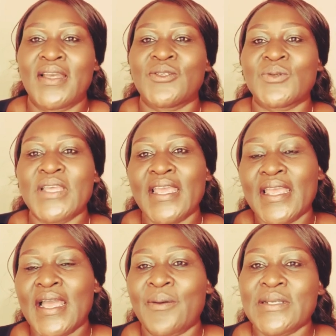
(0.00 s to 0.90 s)
today
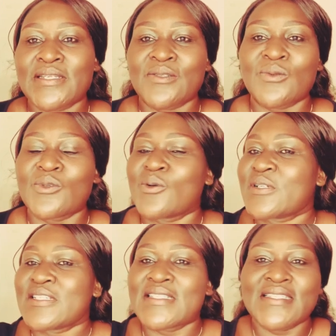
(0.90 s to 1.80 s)
I want us to talk
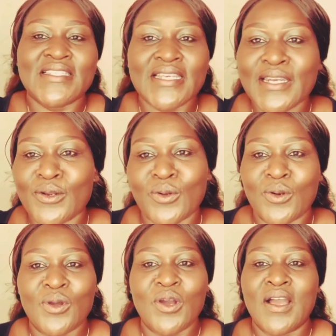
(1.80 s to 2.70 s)
just general
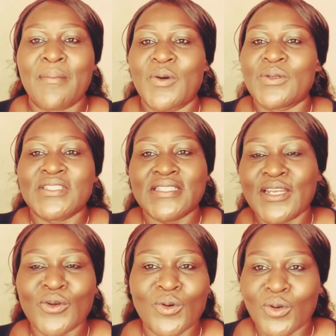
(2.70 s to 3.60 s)
about
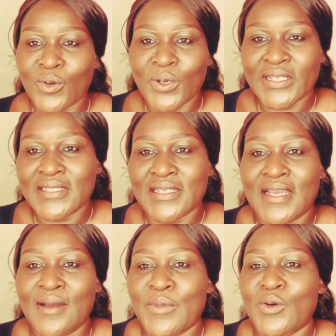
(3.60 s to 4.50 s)
general knowledge
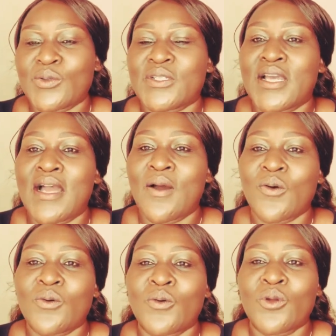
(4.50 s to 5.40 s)
about
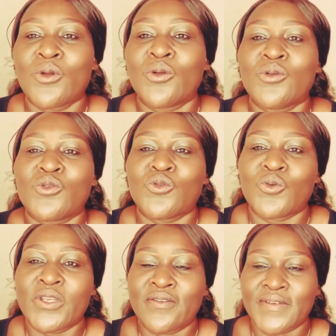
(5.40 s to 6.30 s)
how to
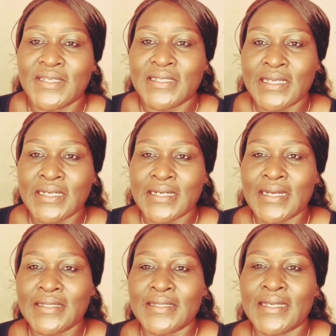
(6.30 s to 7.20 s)
invest in real
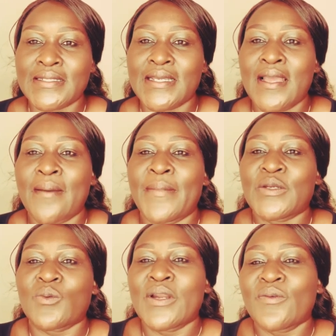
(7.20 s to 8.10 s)
estate. But
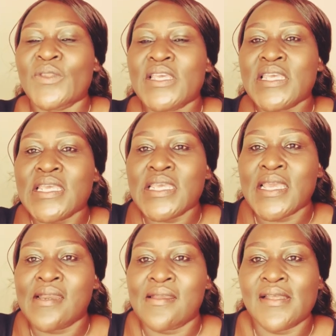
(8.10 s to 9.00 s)
one of the key
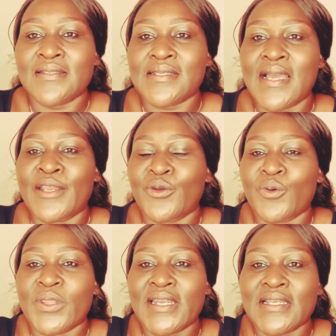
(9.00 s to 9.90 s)
areas I know
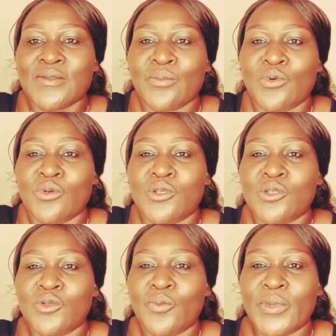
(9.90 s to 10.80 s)
that has brought
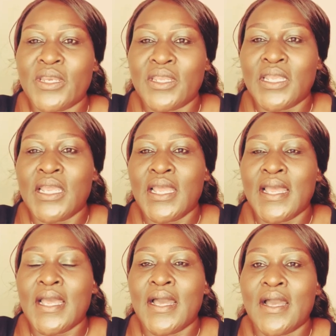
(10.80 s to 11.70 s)
so many
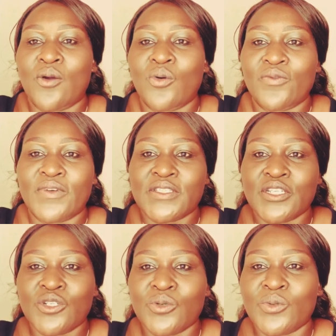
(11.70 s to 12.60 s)
uh,
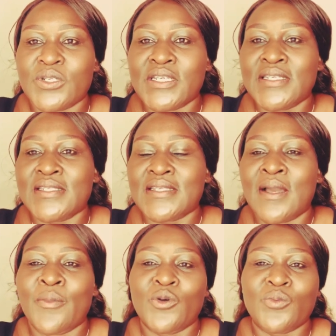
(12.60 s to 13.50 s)
conversation is
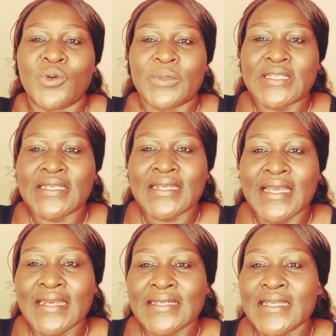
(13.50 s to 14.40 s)
about property
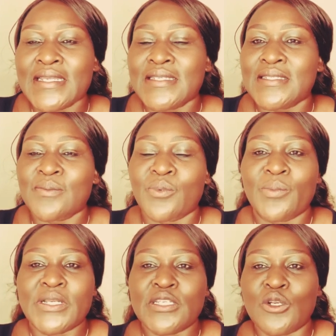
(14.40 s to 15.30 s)
inheritance,
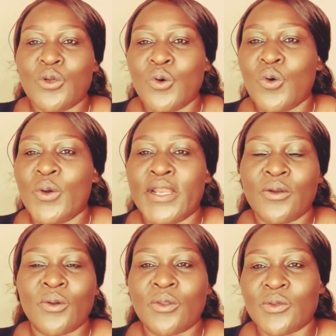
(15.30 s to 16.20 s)
property law, and
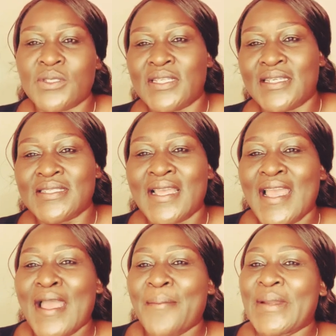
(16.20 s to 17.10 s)
all those things.
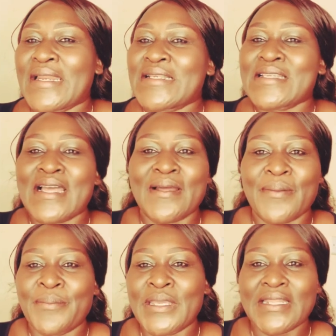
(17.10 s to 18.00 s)
But I'll,
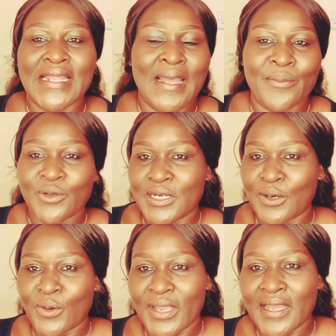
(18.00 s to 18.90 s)
being that I'm not a
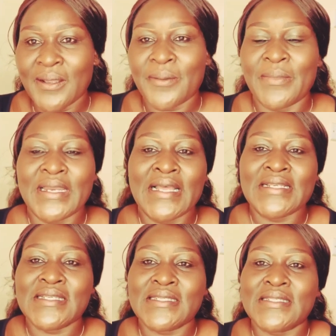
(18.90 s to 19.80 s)
lawyer, but I'll
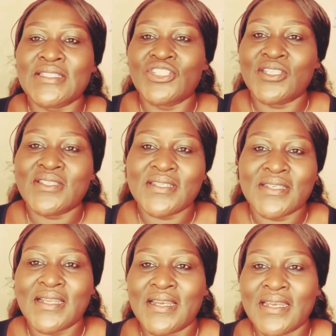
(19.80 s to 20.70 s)
just gist
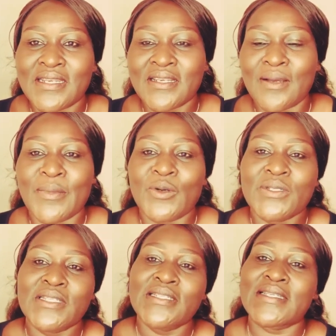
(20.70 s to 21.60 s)
little about it